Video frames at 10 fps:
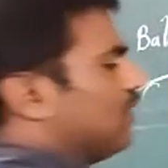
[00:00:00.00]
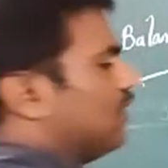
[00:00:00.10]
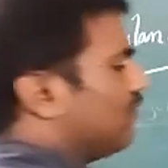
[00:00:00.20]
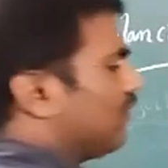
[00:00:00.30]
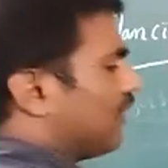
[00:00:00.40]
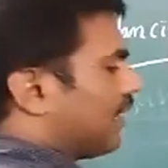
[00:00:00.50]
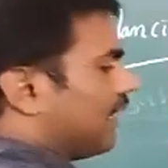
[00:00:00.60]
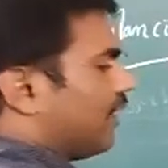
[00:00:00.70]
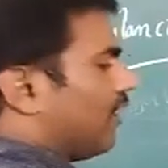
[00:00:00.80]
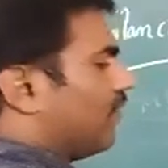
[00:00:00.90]
means
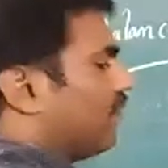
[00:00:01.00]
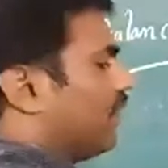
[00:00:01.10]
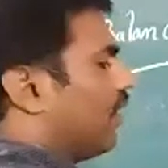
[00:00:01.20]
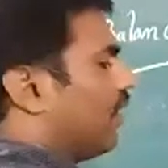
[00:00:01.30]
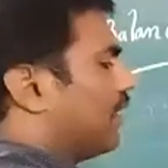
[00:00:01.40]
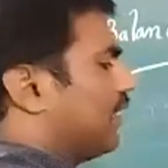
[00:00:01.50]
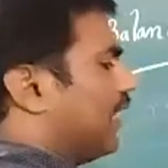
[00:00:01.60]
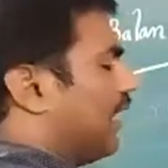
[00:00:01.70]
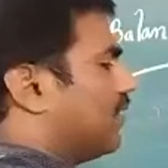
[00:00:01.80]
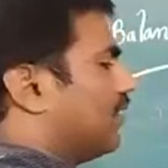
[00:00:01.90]
our
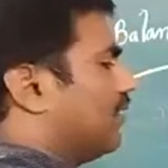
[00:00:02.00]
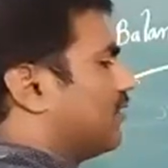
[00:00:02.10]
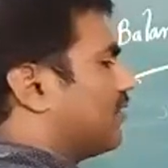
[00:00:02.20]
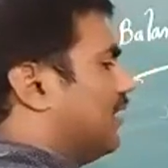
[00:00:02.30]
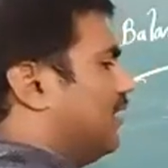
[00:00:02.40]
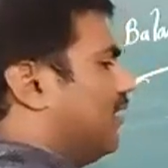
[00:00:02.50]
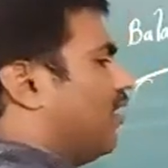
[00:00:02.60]
reactant side,